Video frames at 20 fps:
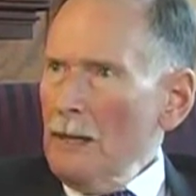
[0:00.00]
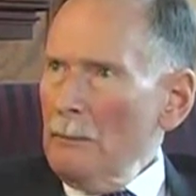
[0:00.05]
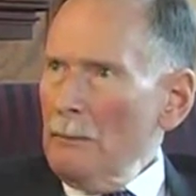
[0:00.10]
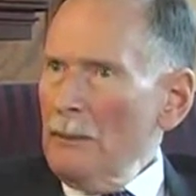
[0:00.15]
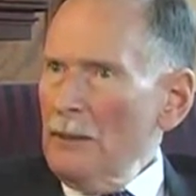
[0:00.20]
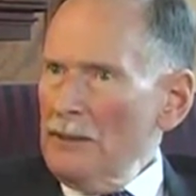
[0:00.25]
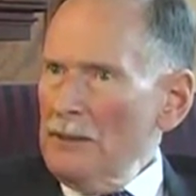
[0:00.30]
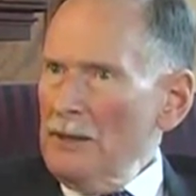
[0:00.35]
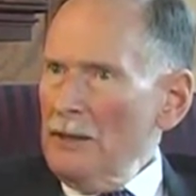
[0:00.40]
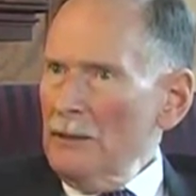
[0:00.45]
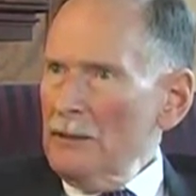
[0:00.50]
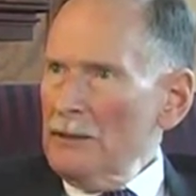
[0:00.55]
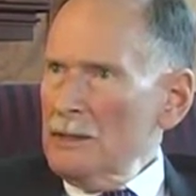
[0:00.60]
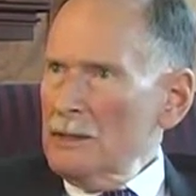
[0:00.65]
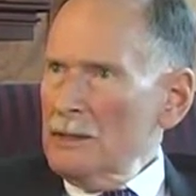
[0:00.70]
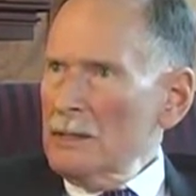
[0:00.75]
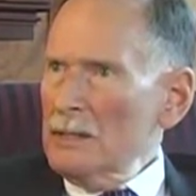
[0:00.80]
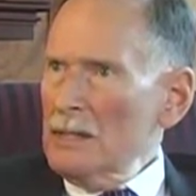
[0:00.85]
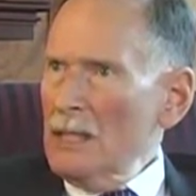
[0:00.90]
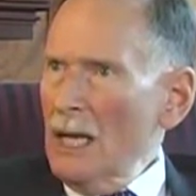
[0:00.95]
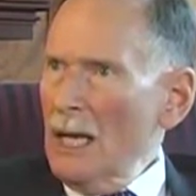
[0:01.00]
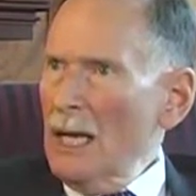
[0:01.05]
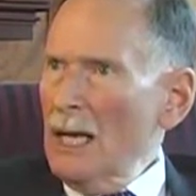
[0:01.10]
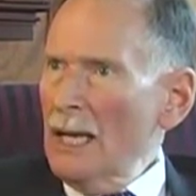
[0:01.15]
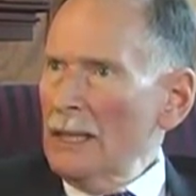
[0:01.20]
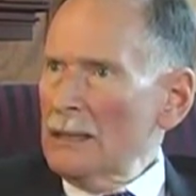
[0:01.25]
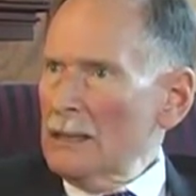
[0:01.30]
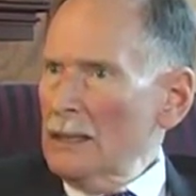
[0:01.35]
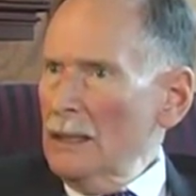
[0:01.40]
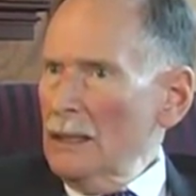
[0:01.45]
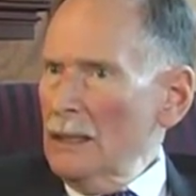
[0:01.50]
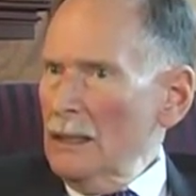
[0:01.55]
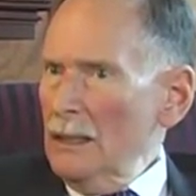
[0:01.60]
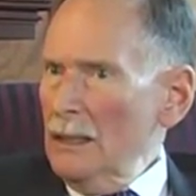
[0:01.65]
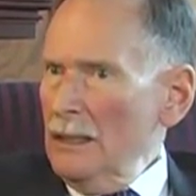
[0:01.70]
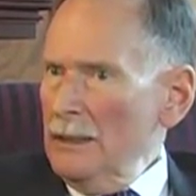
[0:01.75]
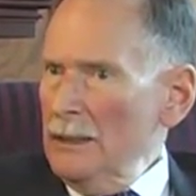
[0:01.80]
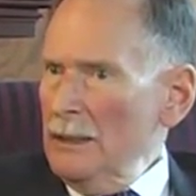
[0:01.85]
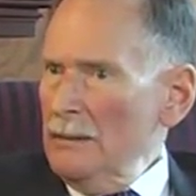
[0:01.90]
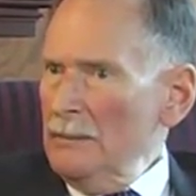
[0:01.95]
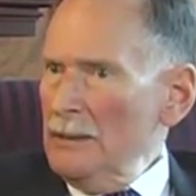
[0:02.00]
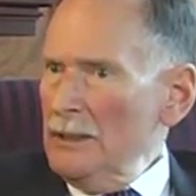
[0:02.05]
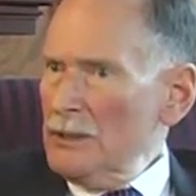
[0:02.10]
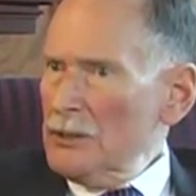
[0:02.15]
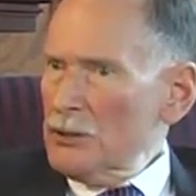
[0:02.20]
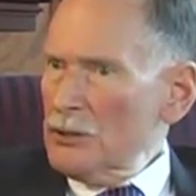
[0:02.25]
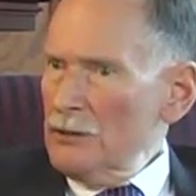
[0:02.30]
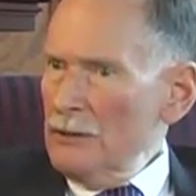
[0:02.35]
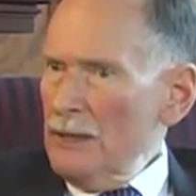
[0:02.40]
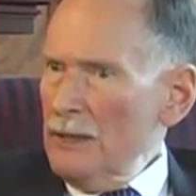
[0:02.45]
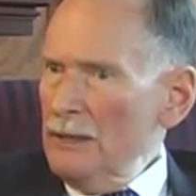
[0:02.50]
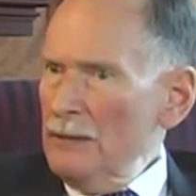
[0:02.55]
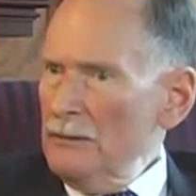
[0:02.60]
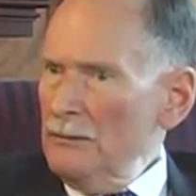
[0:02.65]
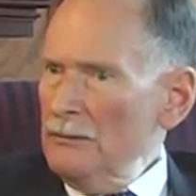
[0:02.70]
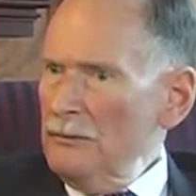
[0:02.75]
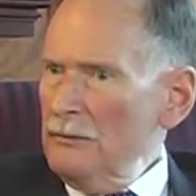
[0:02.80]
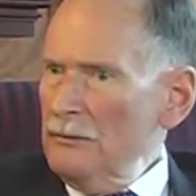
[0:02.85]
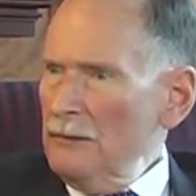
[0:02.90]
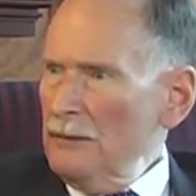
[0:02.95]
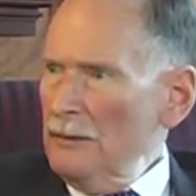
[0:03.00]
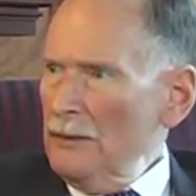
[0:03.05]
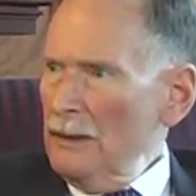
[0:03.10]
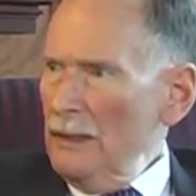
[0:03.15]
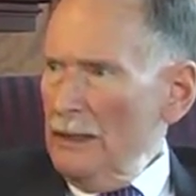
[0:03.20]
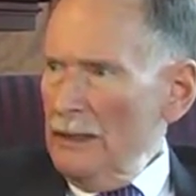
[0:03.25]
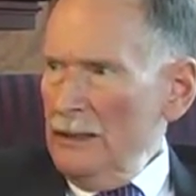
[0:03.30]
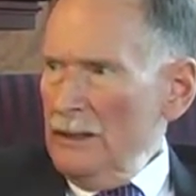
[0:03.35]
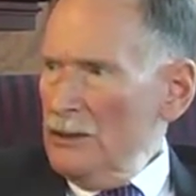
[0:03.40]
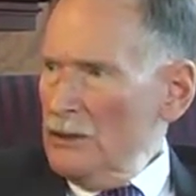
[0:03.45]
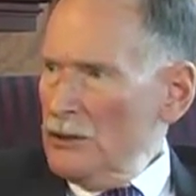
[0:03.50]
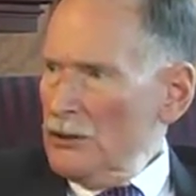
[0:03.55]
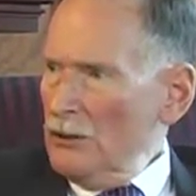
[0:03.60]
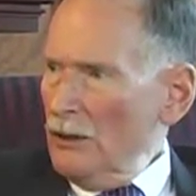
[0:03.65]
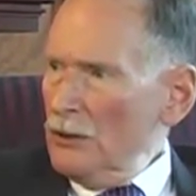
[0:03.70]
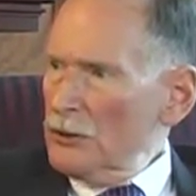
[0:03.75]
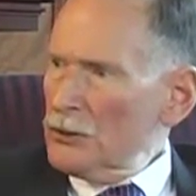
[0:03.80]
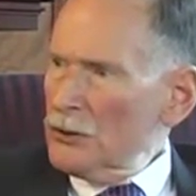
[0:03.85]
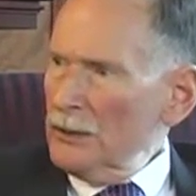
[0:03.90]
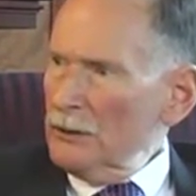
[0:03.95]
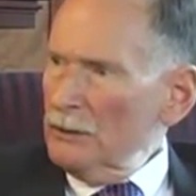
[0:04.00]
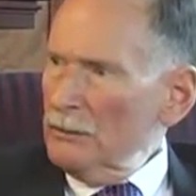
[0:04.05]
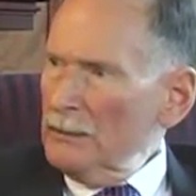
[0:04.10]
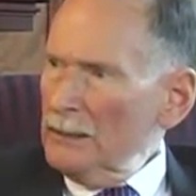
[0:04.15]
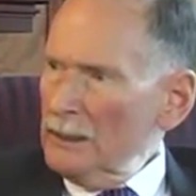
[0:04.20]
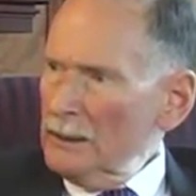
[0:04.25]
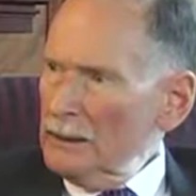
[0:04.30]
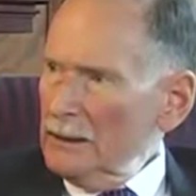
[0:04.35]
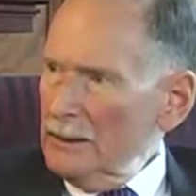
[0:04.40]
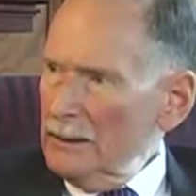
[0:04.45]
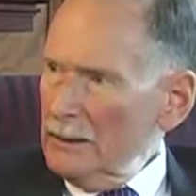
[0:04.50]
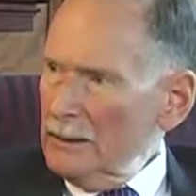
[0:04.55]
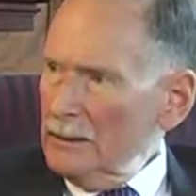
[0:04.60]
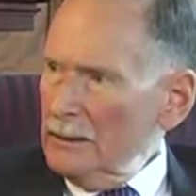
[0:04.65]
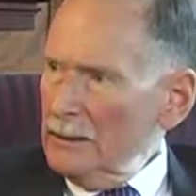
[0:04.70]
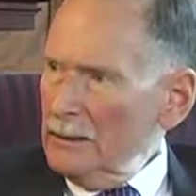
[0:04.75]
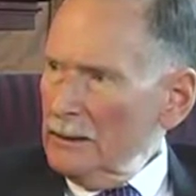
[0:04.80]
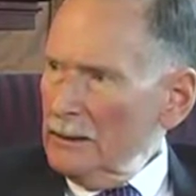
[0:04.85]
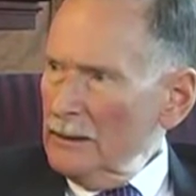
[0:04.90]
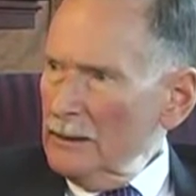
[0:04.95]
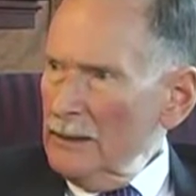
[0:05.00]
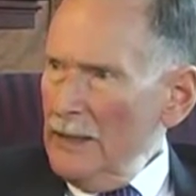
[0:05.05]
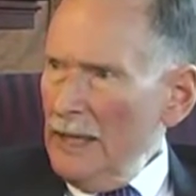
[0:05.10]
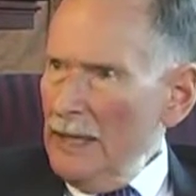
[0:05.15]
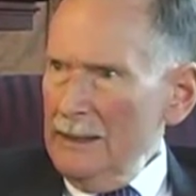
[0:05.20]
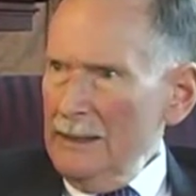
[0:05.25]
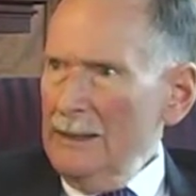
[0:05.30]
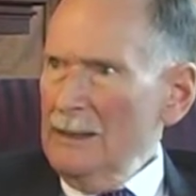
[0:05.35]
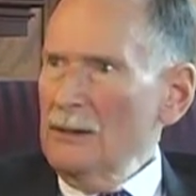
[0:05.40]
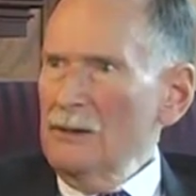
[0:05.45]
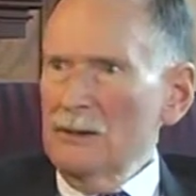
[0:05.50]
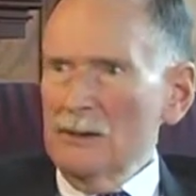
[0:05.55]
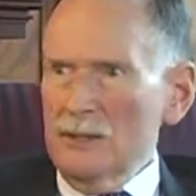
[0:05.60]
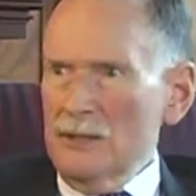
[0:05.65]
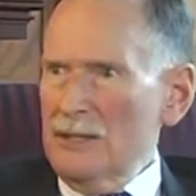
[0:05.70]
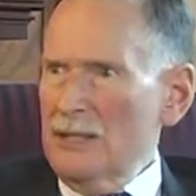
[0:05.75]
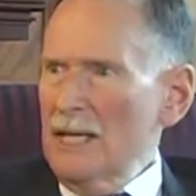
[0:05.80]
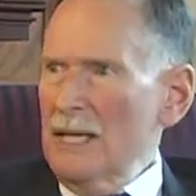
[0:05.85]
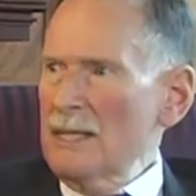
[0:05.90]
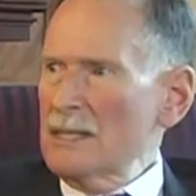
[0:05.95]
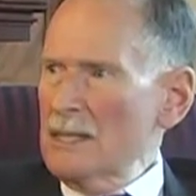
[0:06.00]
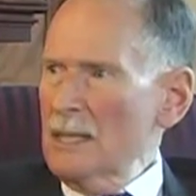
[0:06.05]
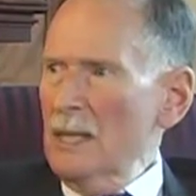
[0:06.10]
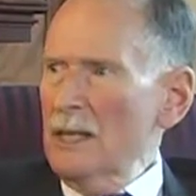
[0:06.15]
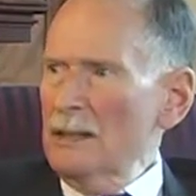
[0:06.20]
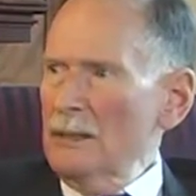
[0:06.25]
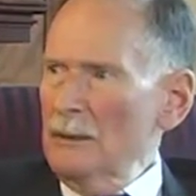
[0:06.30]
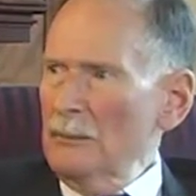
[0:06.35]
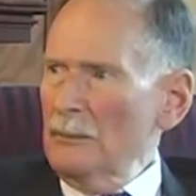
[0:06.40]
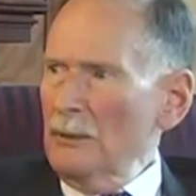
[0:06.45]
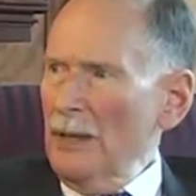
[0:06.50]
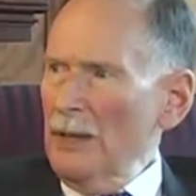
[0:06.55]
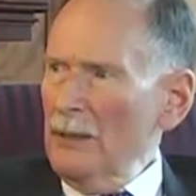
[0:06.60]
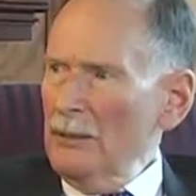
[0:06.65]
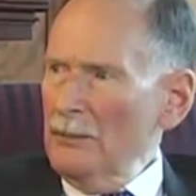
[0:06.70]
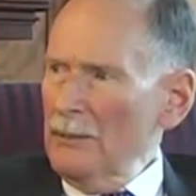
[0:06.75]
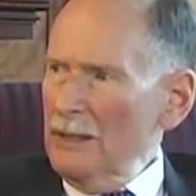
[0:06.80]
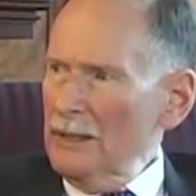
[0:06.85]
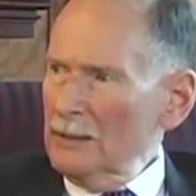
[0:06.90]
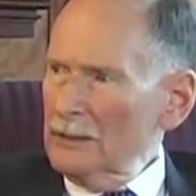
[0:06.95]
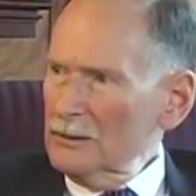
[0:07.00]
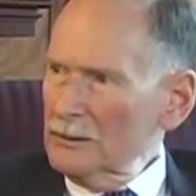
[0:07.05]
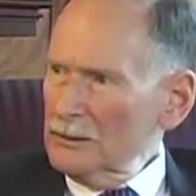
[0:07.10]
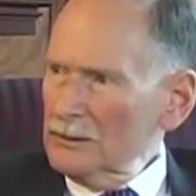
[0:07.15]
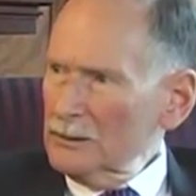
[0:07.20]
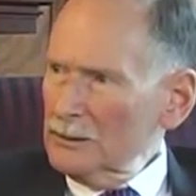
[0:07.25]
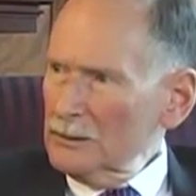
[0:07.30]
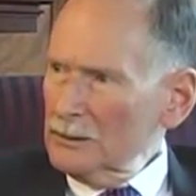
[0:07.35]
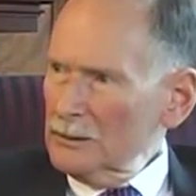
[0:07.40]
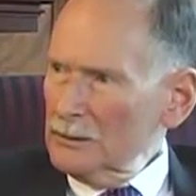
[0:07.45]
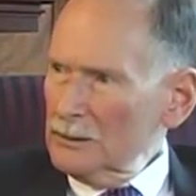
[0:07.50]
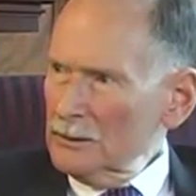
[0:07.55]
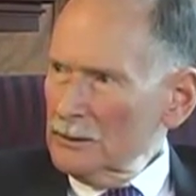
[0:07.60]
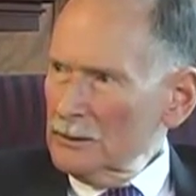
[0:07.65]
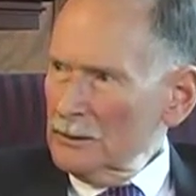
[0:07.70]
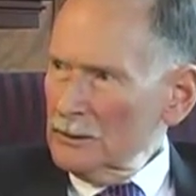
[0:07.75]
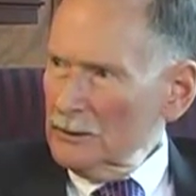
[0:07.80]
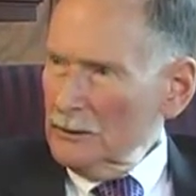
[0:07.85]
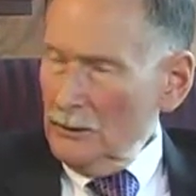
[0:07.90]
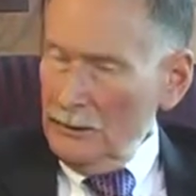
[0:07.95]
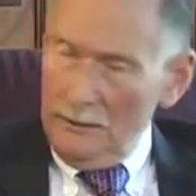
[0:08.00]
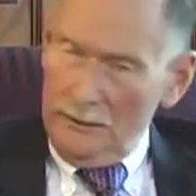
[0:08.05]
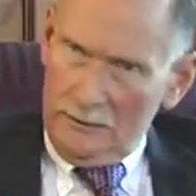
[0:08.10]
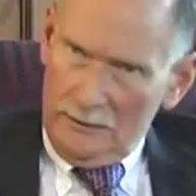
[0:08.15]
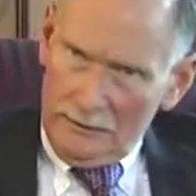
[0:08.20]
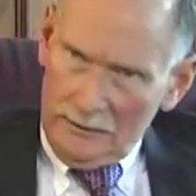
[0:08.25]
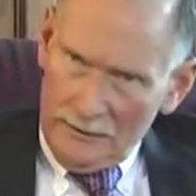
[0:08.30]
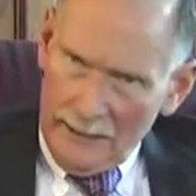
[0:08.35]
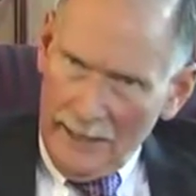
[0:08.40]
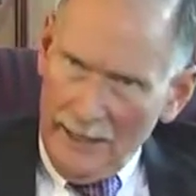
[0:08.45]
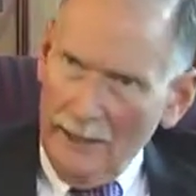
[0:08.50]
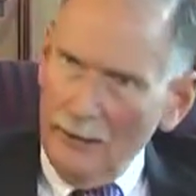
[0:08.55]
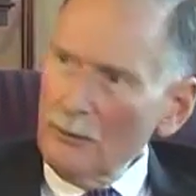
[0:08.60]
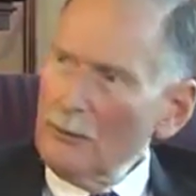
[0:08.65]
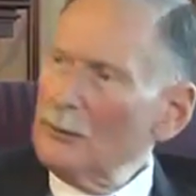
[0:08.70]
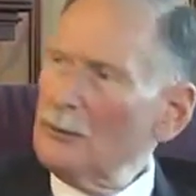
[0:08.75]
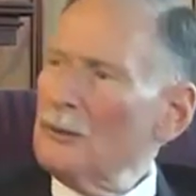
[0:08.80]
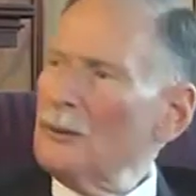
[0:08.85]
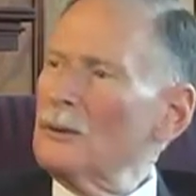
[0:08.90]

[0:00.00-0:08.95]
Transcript: But there is not an administrative and instructional building that either says on it Brown Medical School, or now